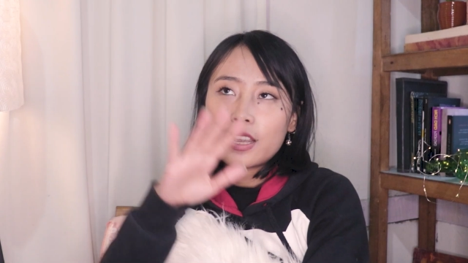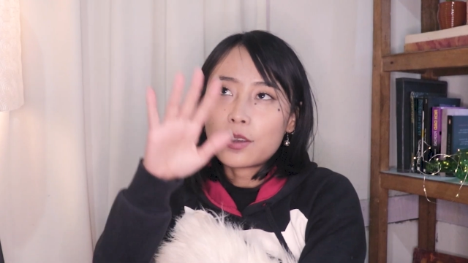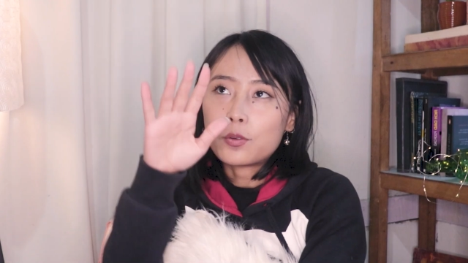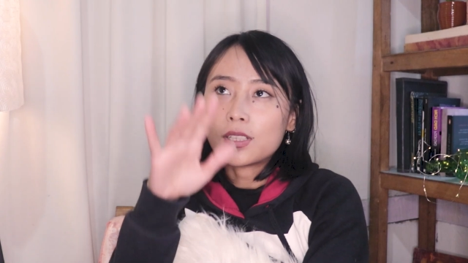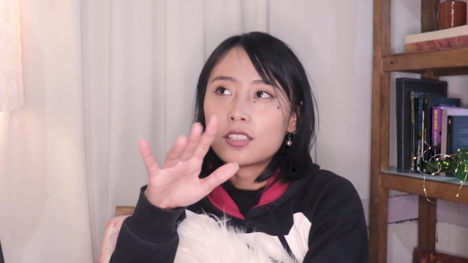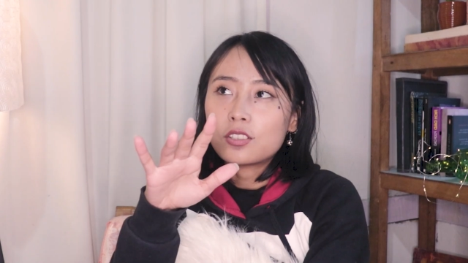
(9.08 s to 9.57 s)
Today
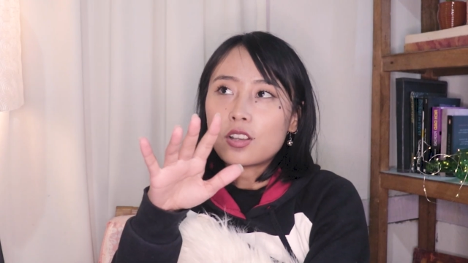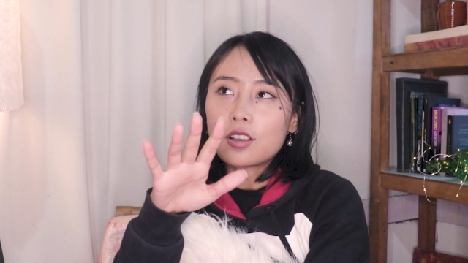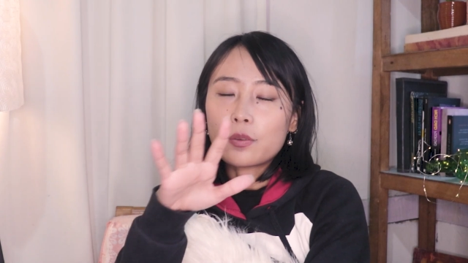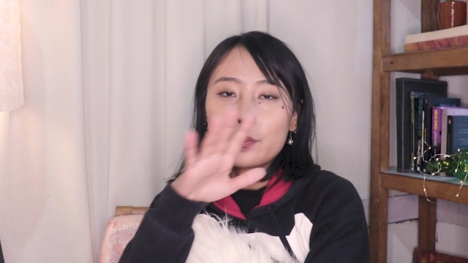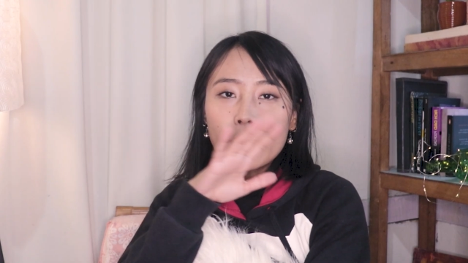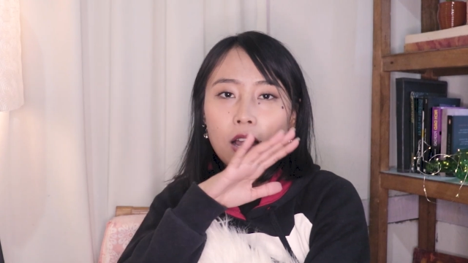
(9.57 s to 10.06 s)
I want to
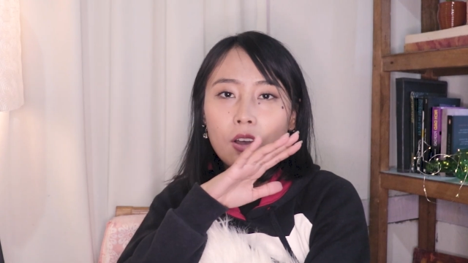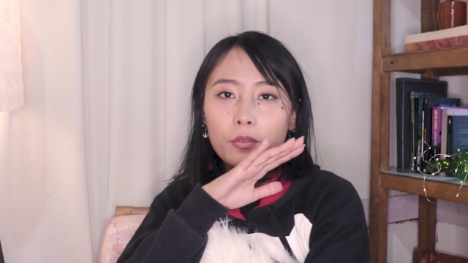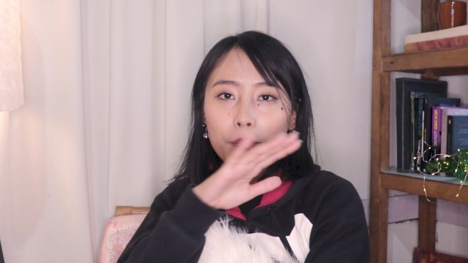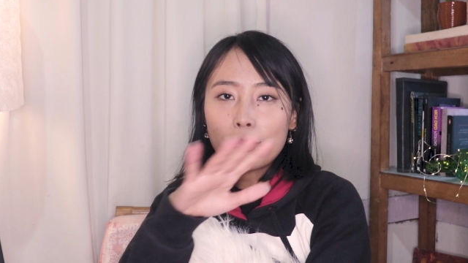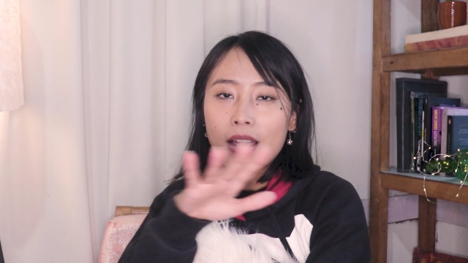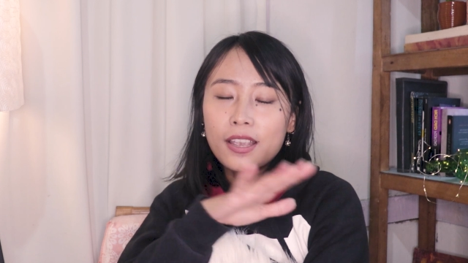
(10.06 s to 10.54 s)
talk
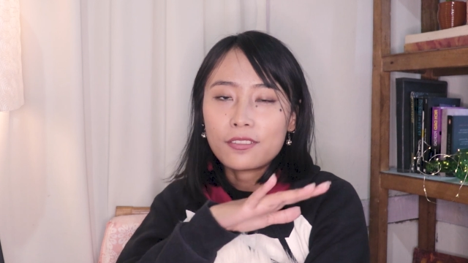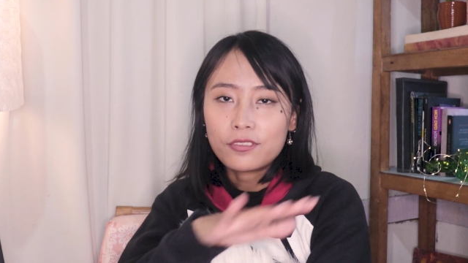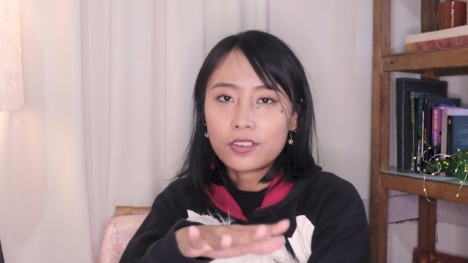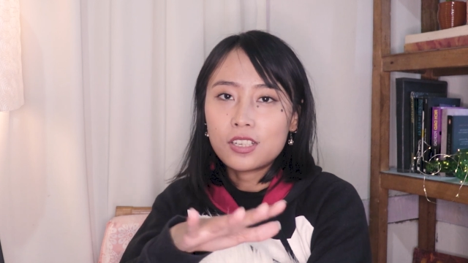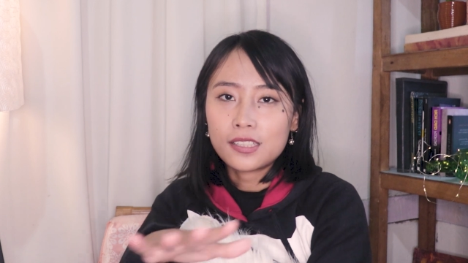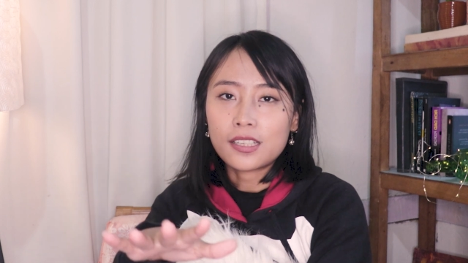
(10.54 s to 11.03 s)
about my
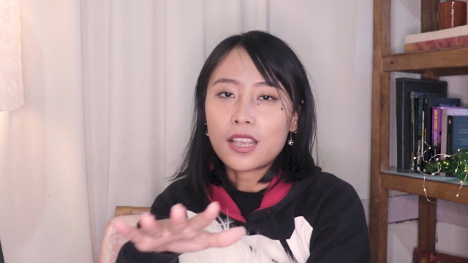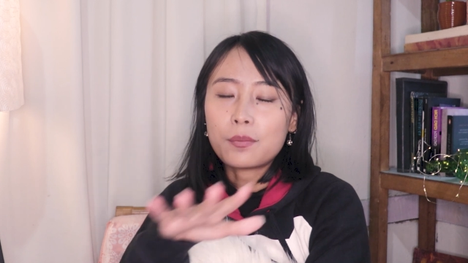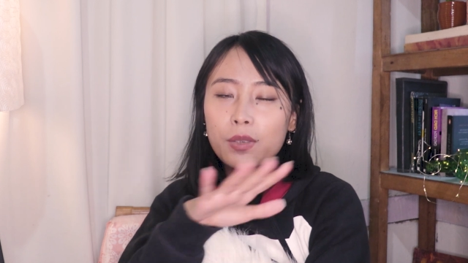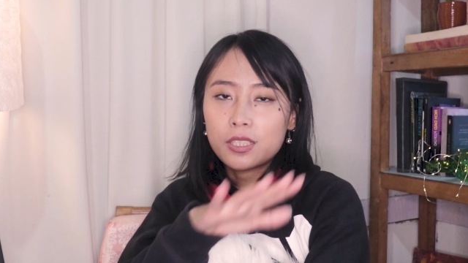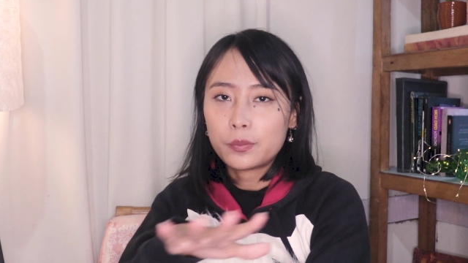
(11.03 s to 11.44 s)
first time